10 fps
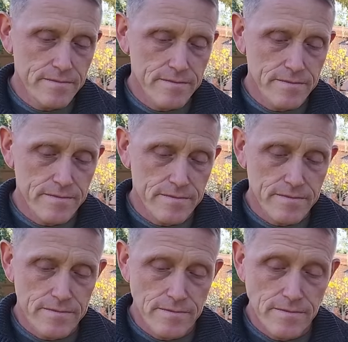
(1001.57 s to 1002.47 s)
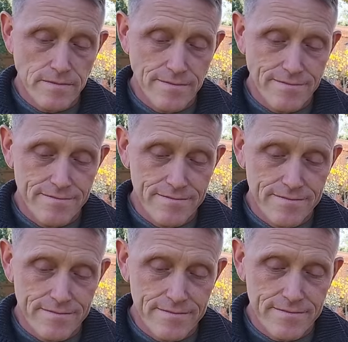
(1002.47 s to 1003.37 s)

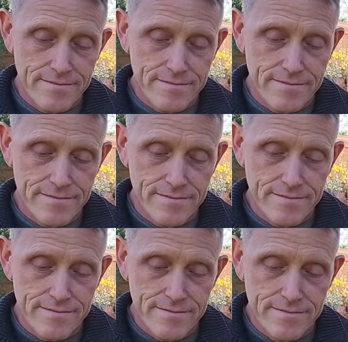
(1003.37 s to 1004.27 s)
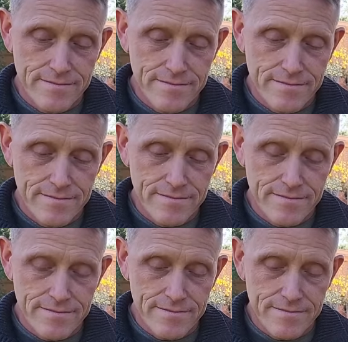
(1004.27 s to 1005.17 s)

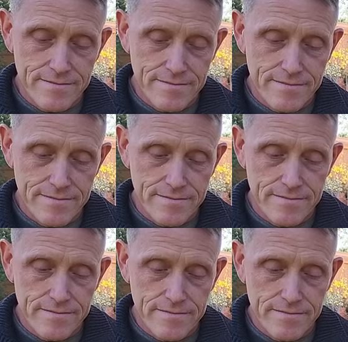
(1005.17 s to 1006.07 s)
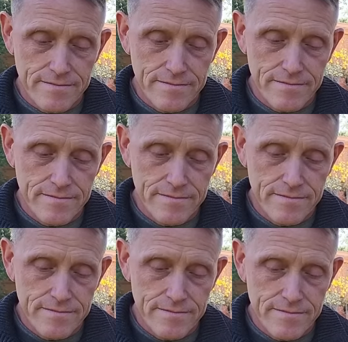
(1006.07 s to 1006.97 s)

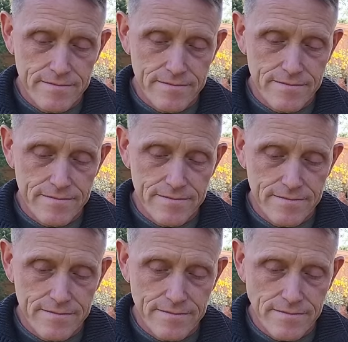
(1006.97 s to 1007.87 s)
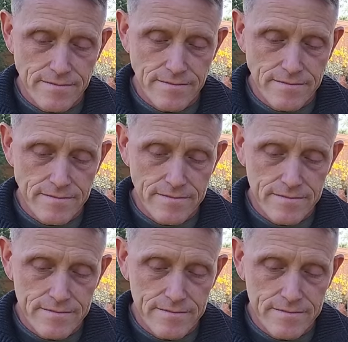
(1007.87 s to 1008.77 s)

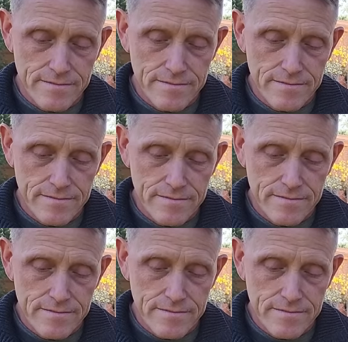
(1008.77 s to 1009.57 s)
(silent)